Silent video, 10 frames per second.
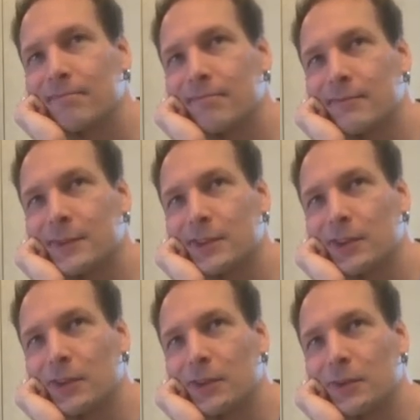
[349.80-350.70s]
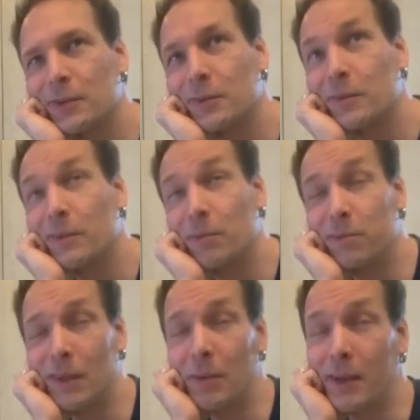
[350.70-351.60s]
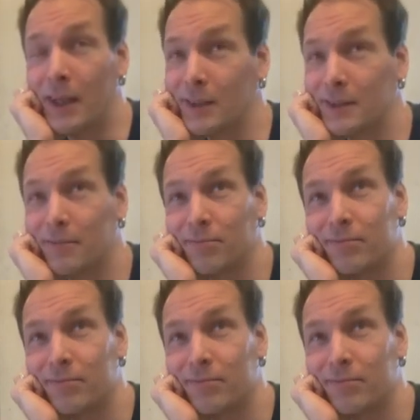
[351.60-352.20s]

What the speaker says: so maybe that's